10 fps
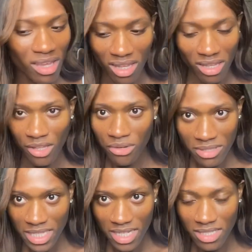you don't
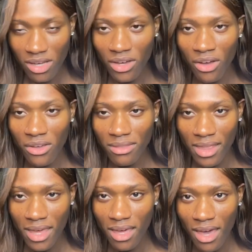see this on, on your
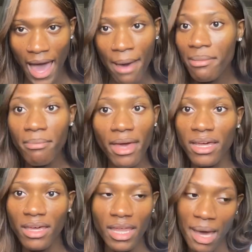thing? I'm in,
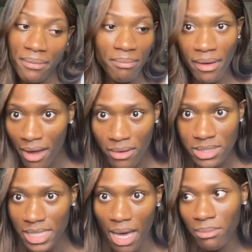like, again, I'm embarrassed.
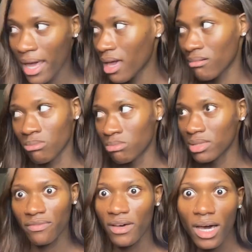I'm like, what
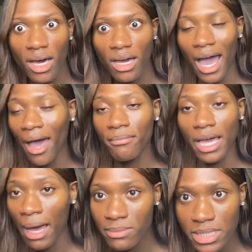the fuck? I'm,
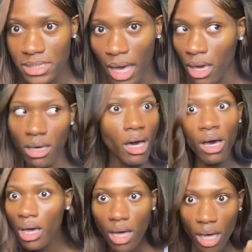I'm just like,
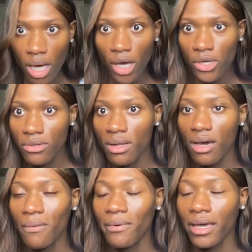Ugh. you
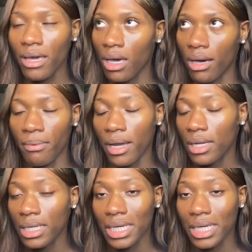know, but apparently